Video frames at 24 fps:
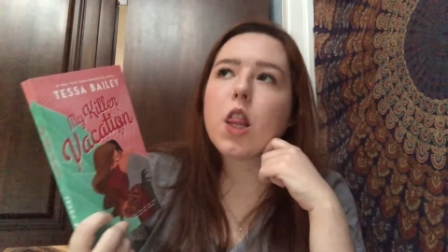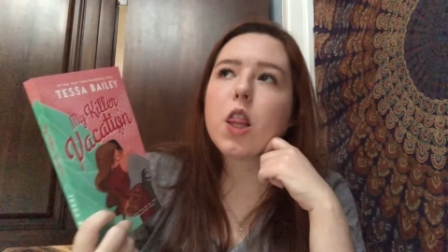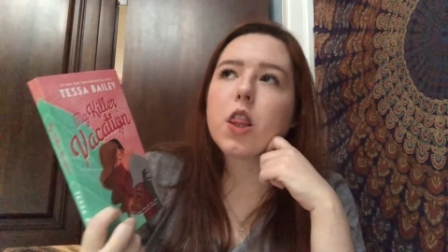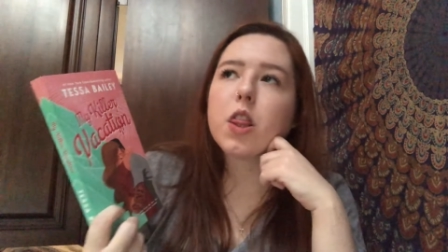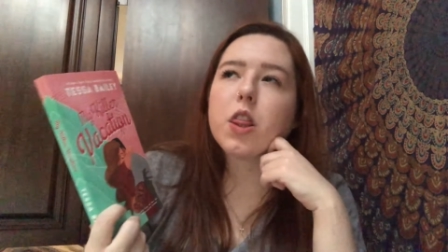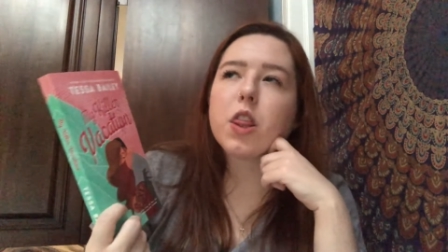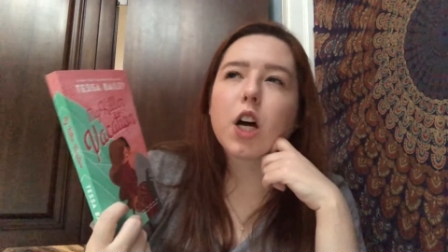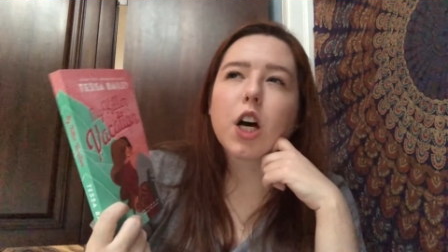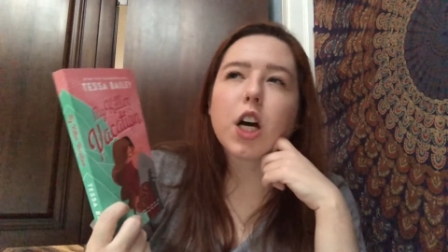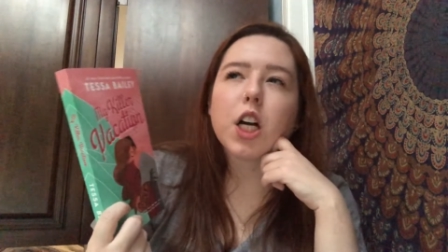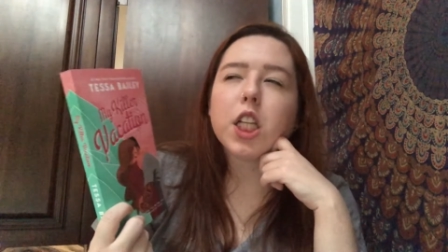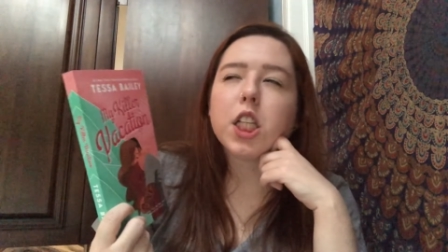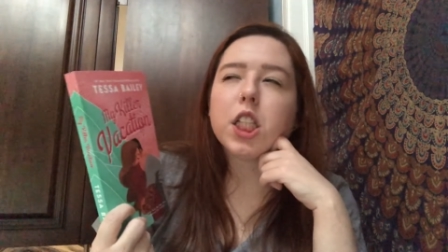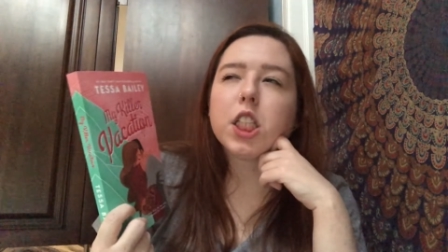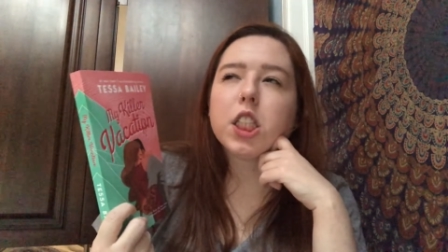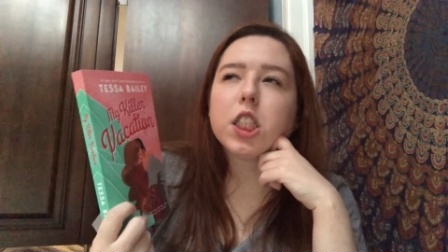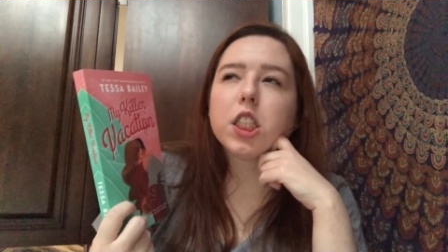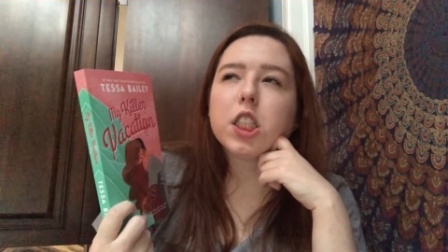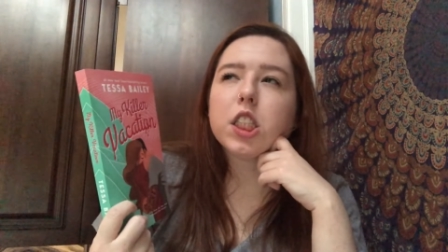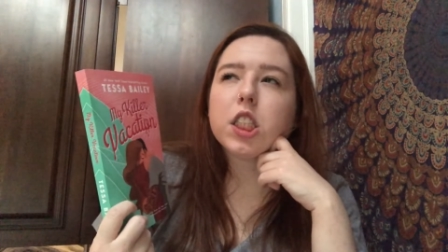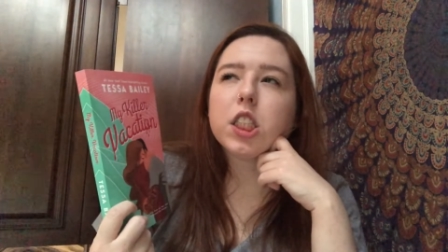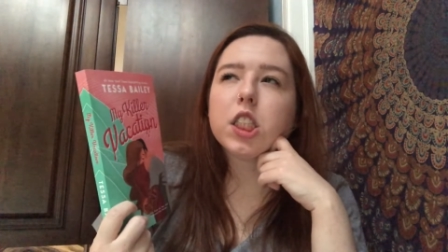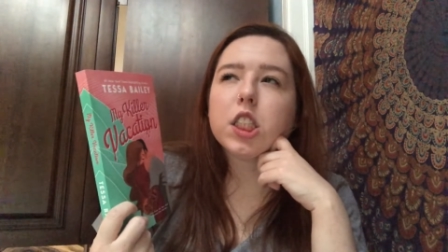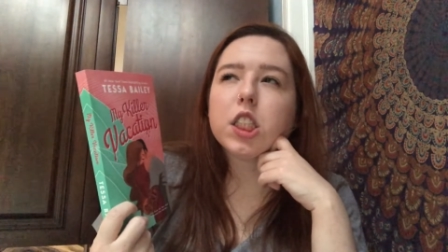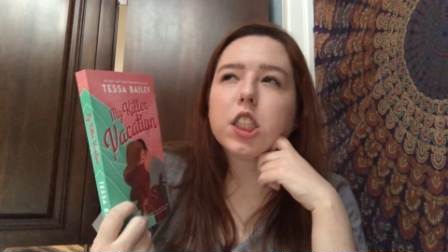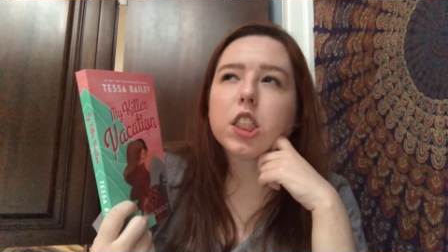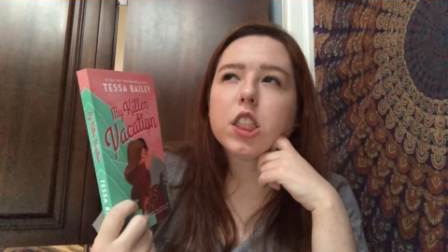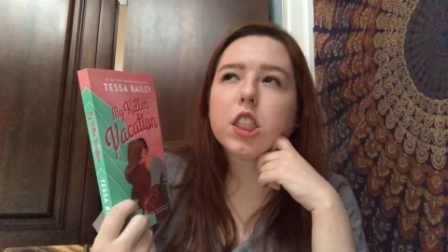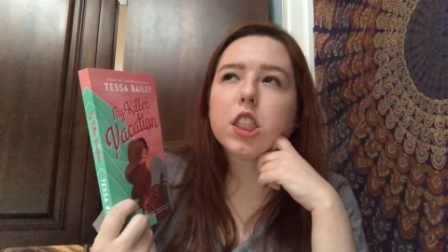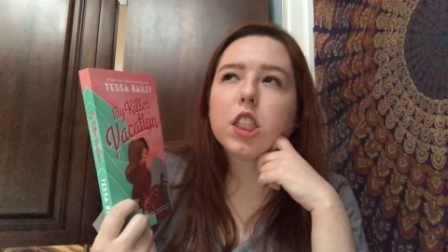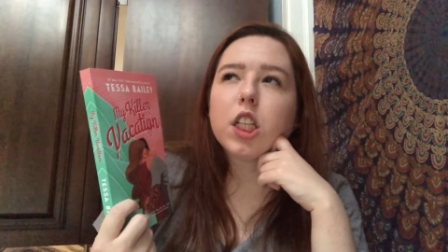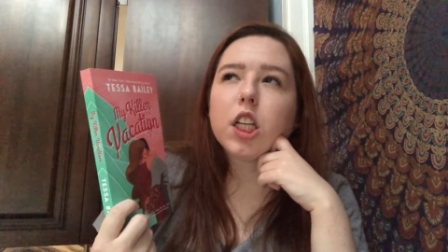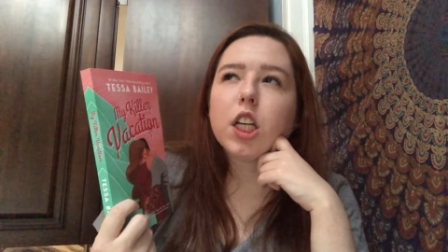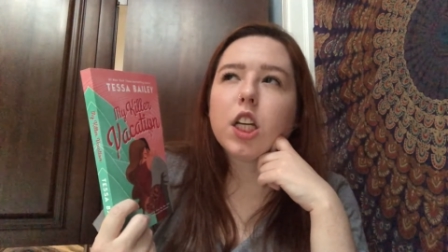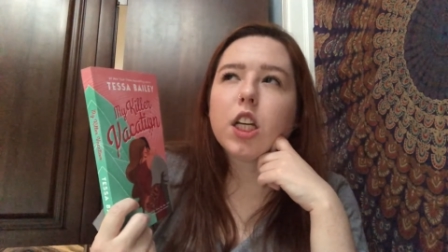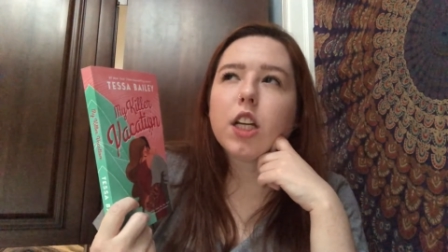thoughts
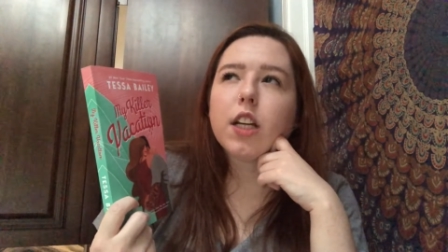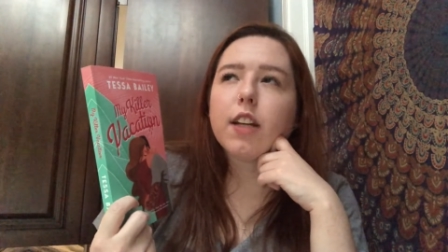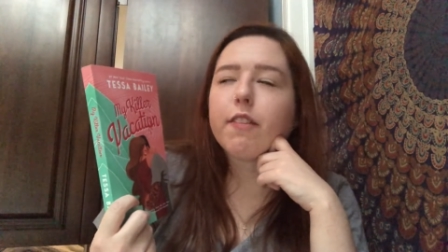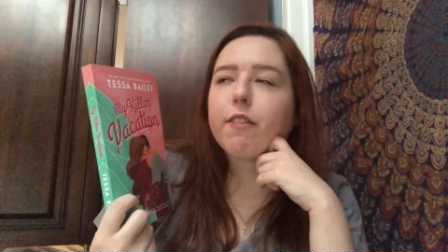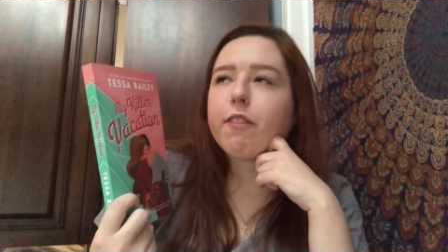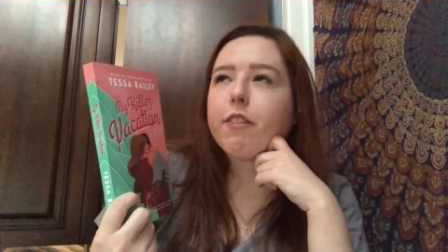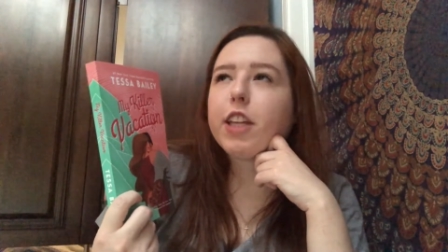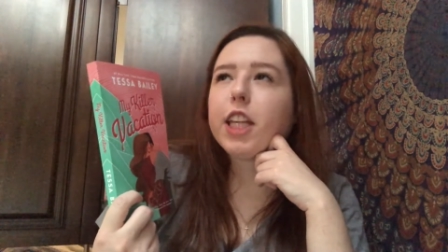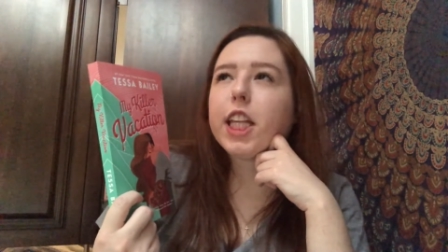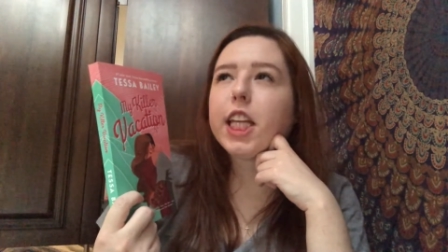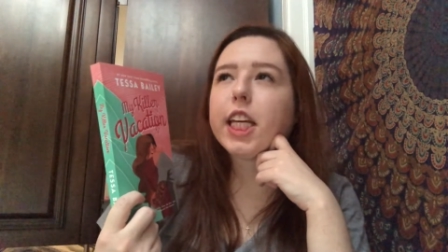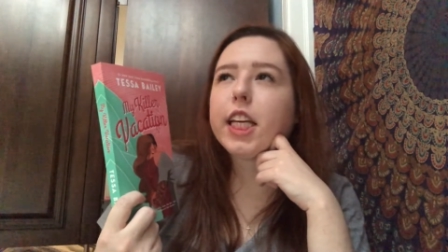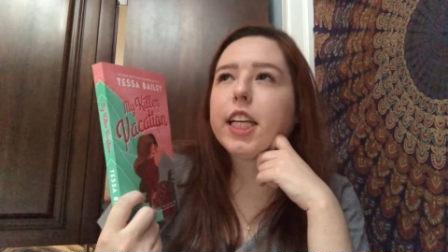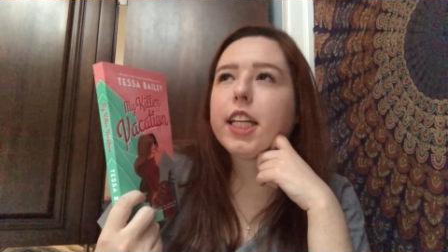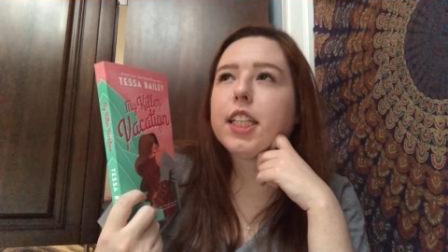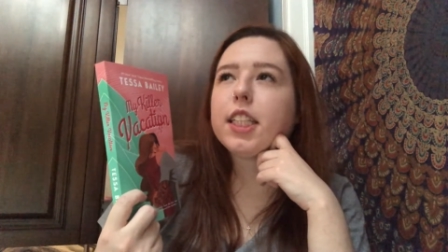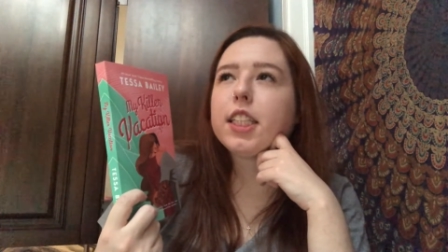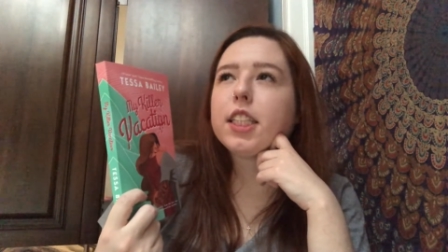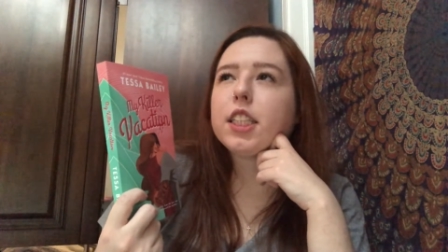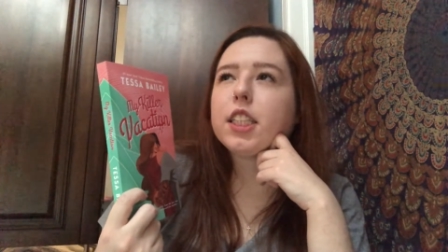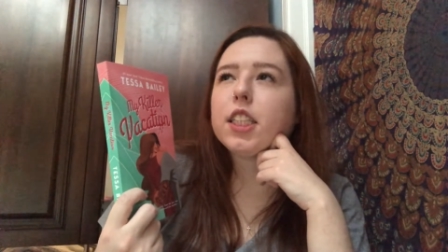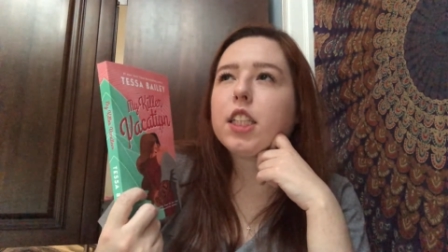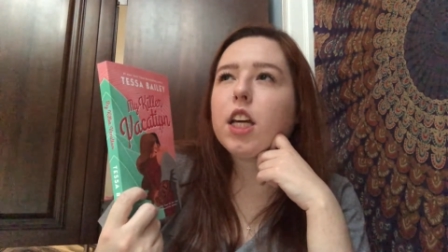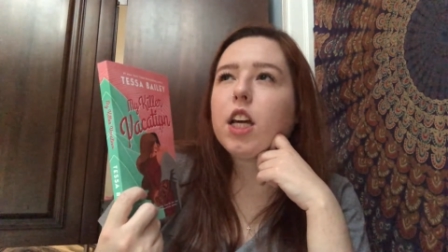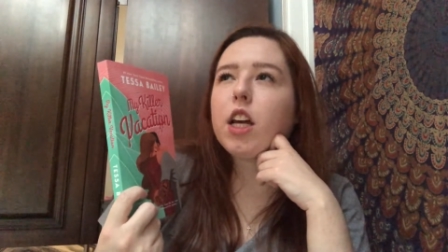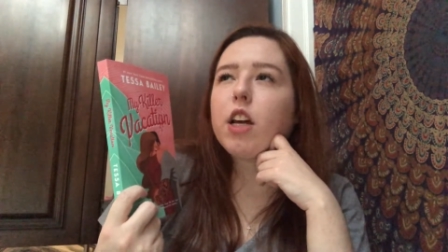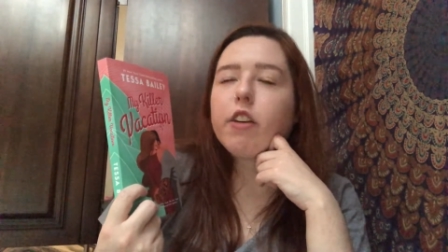and feelings